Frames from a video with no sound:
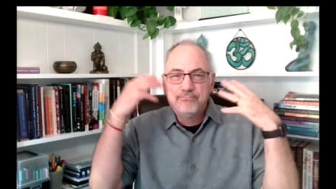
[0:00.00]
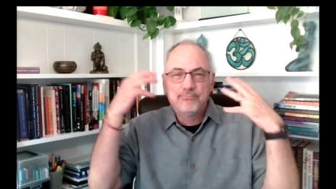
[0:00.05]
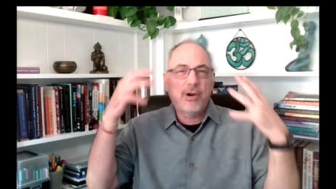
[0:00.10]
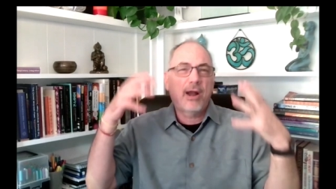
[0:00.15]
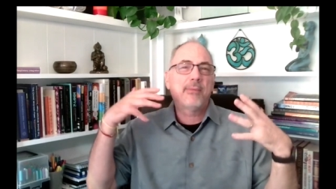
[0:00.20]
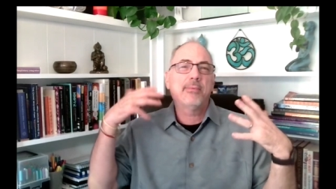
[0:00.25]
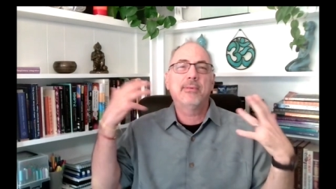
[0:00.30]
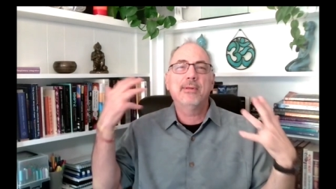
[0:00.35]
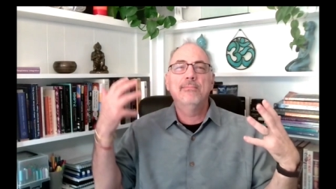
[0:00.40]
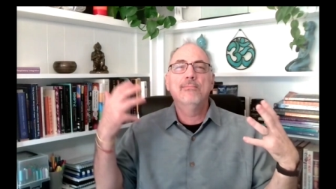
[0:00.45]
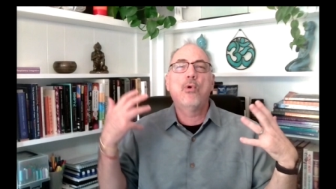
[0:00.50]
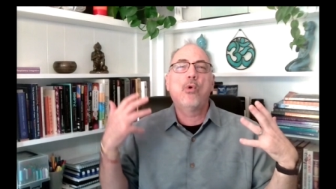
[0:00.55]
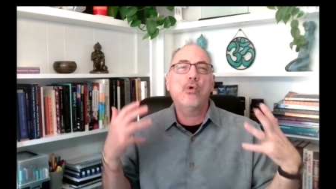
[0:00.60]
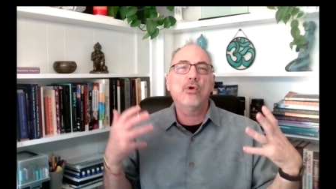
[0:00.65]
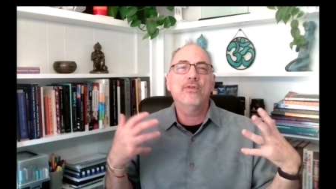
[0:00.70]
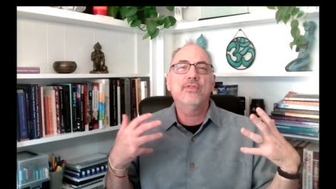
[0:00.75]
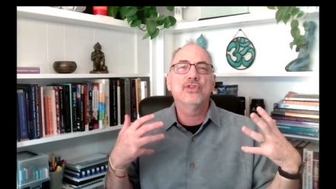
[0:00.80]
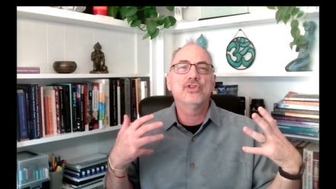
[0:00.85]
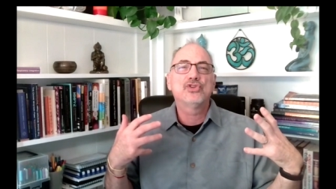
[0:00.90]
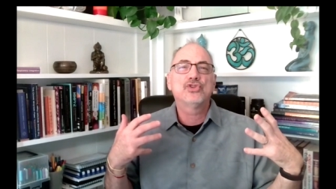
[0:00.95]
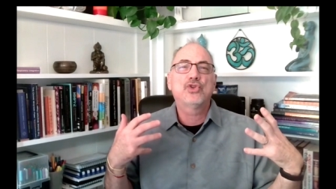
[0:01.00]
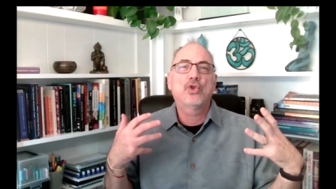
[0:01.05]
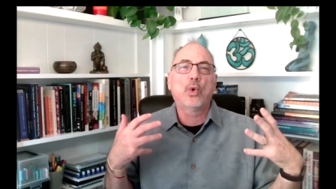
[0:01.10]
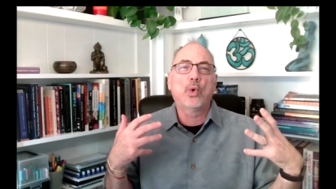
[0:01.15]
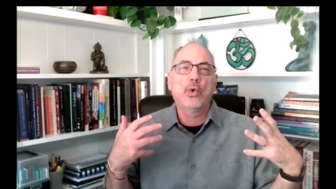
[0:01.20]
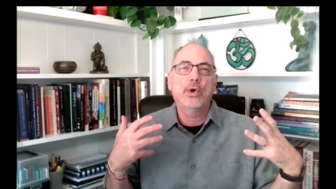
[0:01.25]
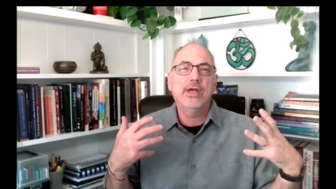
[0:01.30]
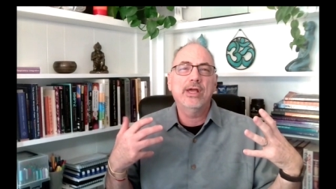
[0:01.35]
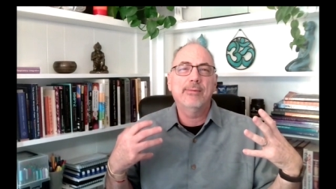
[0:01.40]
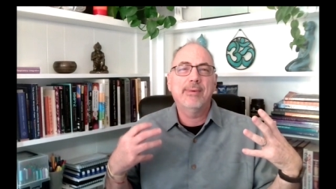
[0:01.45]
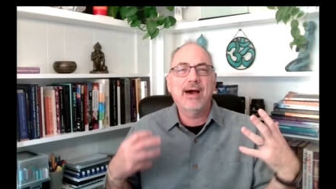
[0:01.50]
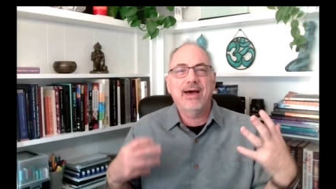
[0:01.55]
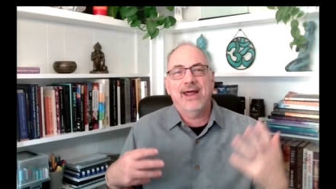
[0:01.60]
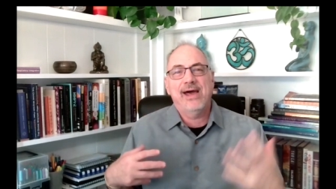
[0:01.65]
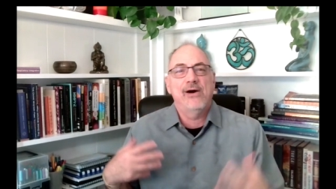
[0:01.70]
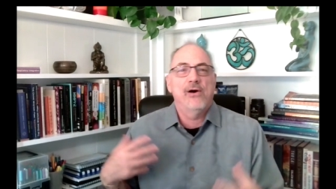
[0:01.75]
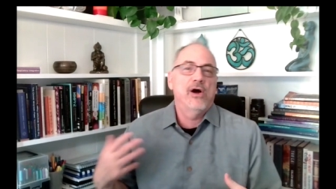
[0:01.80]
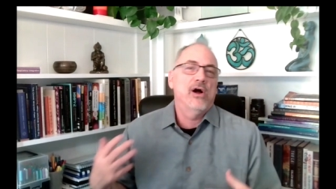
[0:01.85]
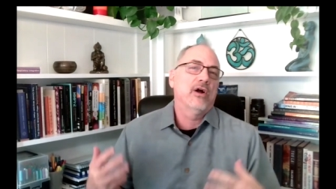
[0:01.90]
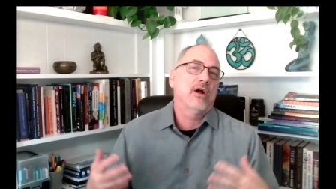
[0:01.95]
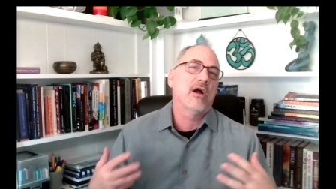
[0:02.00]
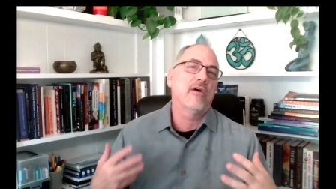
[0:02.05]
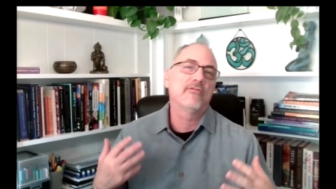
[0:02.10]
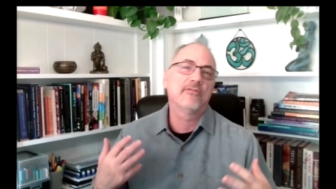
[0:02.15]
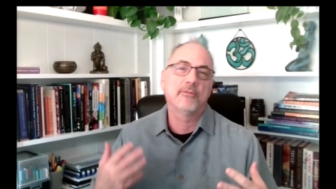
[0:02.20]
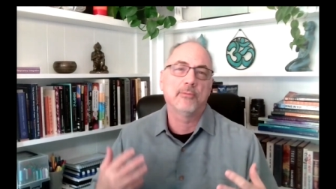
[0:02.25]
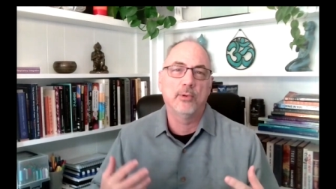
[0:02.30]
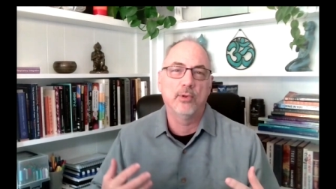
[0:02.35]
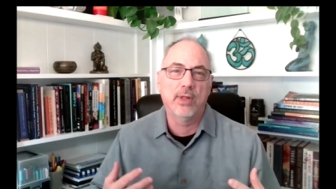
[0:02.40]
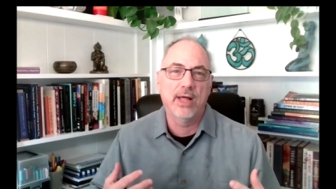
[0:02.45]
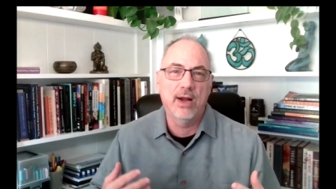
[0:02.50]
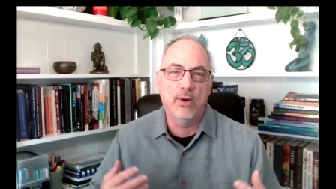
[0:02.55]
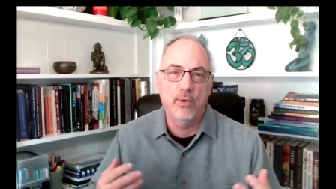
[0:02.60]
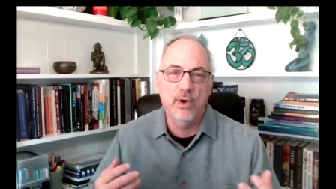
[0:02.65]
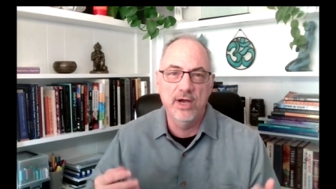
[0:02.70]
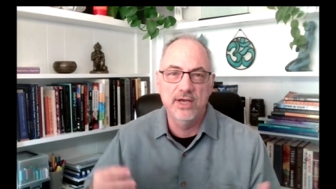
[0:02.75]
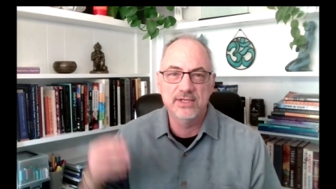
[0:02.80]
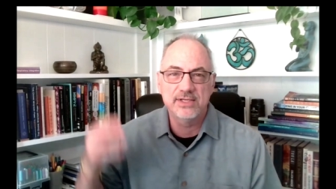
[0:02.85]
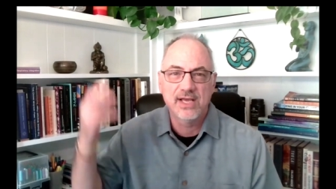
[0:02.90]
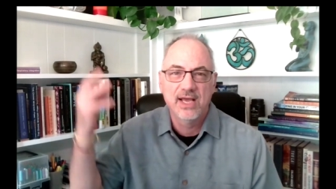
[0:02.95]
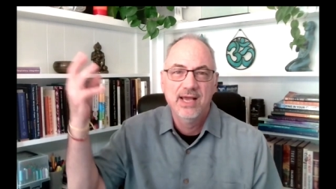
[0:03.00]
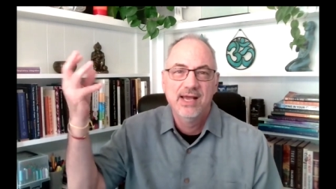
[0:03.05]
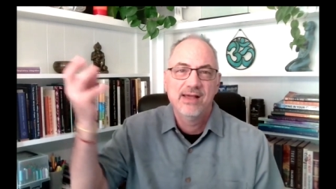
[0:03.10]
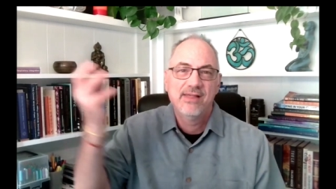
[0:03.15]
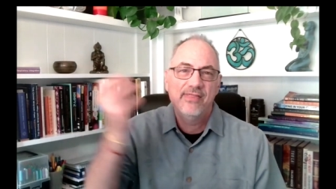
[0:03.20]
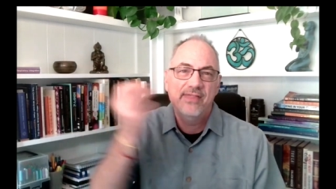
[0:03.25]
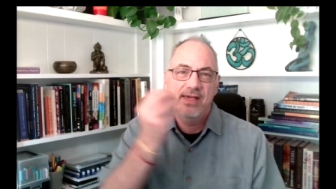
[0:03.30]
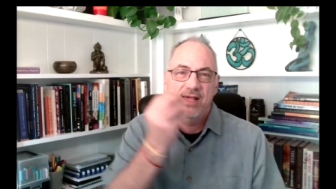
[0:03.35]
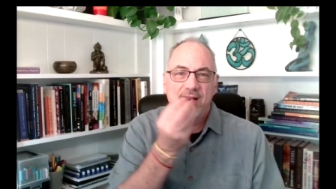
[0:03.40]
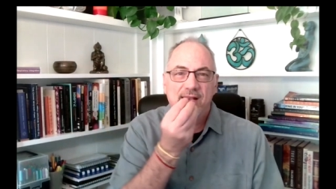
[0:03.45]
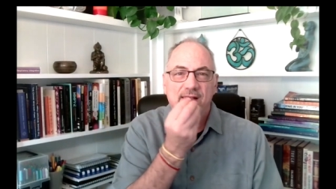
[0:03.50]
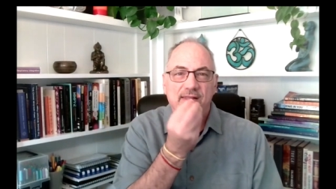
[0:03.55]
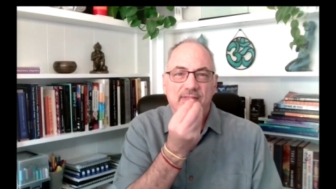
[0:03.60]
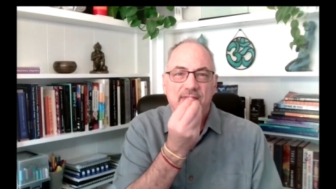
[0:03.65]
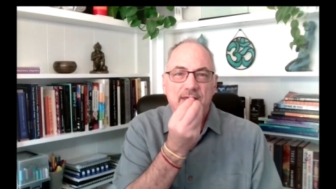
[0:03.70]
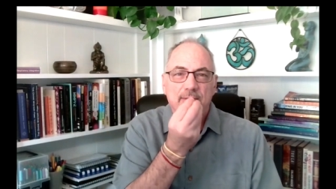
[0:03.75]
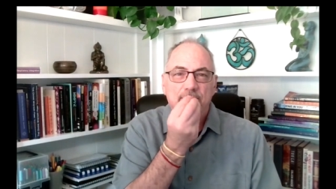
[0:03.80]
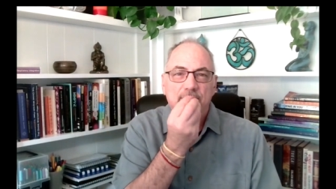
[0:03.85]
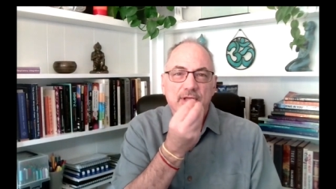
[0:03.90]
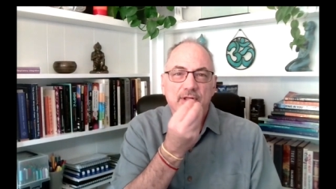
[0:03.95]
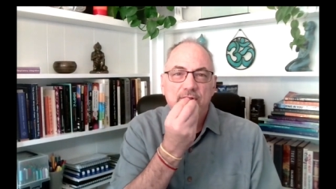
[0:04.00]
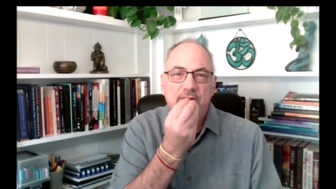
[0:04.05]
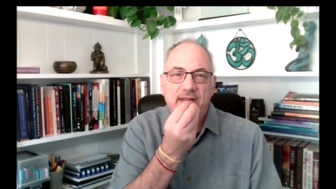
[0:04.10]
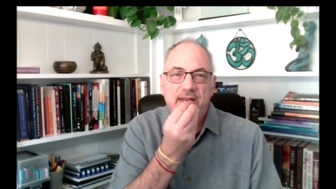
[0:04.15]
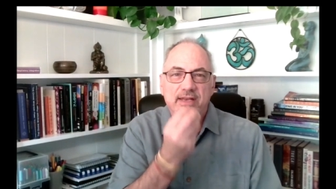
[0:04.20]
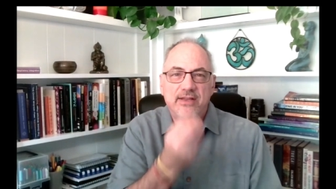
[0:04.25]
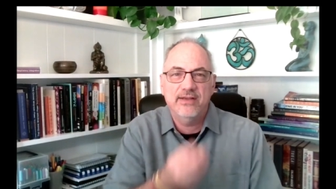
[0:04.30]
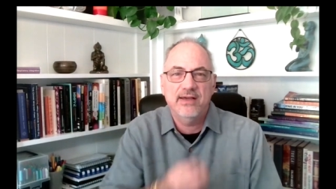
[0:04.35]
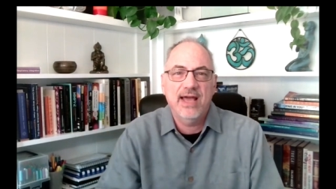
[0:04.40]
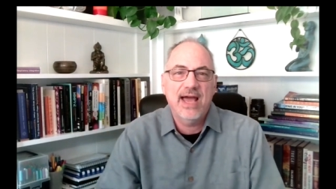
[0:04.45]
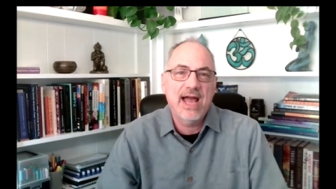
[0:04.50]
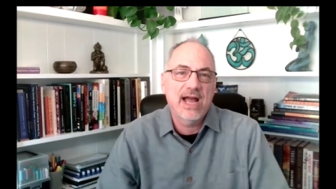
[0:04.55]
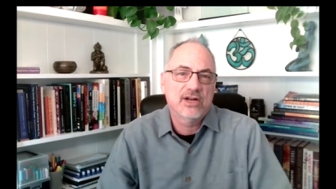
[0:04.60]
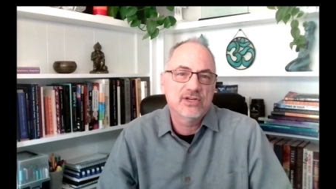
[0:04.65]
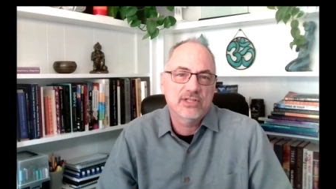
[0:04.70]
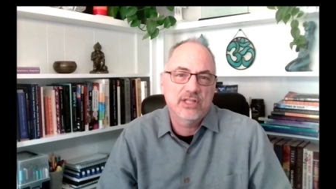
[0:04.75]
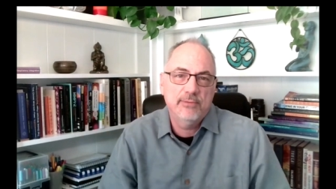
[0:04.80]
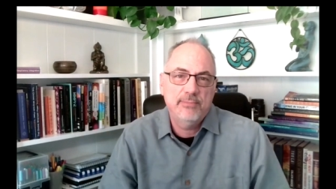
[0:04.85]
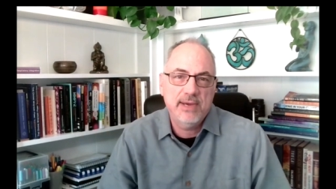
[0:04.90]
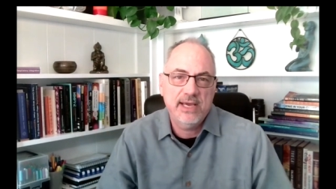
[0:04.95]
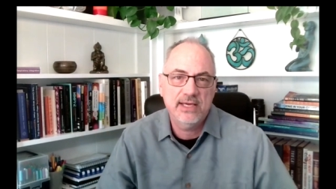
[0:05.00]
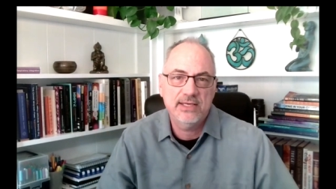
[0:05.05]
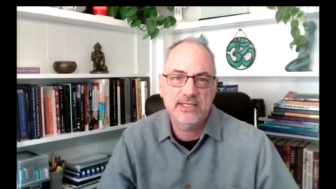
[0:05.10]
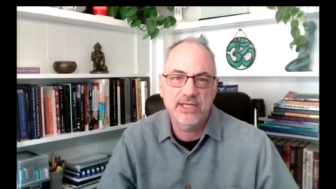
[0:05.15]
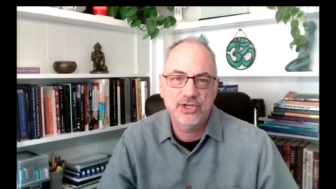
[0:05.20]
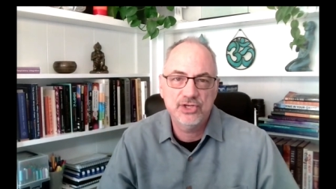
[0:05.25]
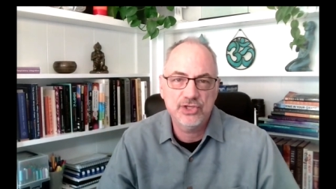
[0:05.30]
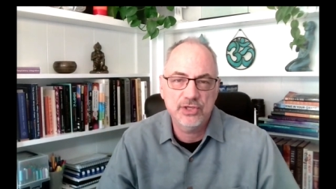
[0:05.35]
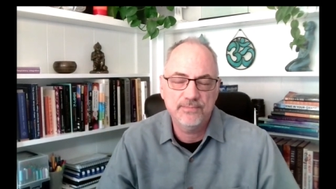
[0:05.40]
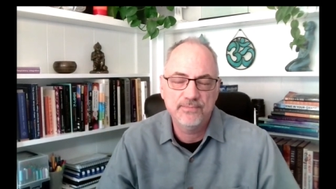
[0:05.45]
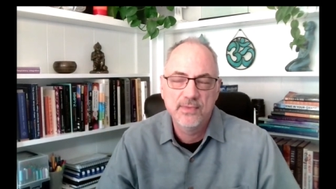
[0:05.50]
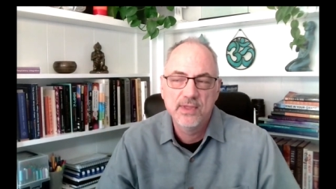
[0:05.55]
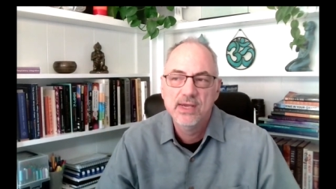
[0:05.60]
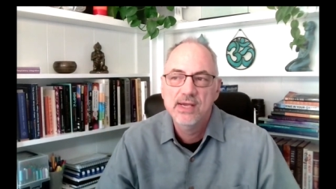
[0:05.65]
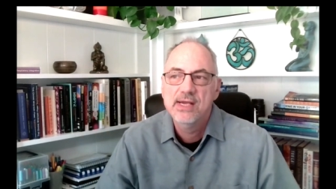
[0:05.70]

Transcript: probably more in the story about how uncomfortable I was than the ability to actually pay attention.